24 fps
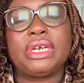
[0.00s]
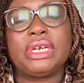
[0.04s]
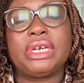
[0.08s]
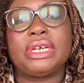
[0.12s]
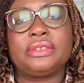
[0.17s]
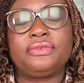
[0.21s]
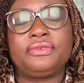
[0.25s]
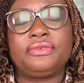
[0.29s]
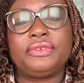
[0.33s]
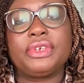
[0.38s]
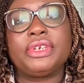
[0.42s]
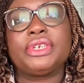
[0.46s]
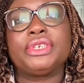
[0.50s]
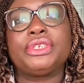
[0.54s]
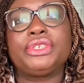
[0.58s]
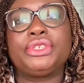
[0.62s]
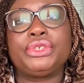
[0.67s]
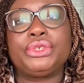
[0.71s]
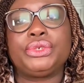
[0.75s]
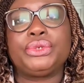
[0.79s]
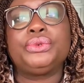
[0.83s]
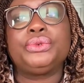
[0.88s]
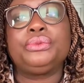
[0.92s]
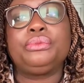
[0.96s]
at
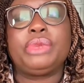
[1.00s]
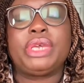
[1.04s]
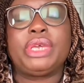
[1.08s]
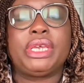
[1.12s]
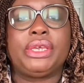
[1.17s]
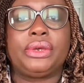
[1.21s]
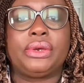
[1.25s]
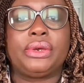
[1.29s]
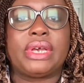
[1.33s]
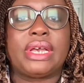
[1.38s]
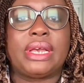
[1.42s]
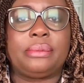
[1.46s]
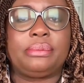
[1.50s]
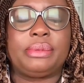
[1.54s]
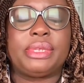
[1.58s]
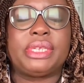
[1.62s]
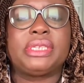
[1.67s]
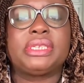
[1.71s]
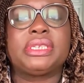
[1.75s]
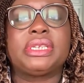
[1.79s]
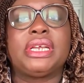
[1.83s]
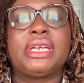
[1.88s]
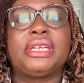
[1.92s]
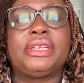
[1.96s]
first, you make your
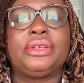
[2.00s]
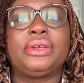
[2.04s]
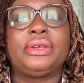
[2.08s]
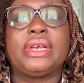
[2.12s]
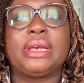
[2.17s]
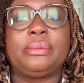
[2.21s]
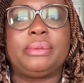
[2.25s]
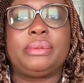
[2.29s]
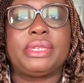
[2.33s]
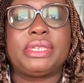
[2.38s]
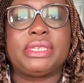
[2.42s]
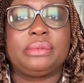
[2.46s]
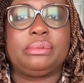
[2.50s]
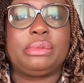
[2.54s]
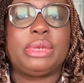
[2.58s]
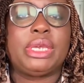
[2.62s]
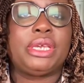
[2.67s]
habits and your habits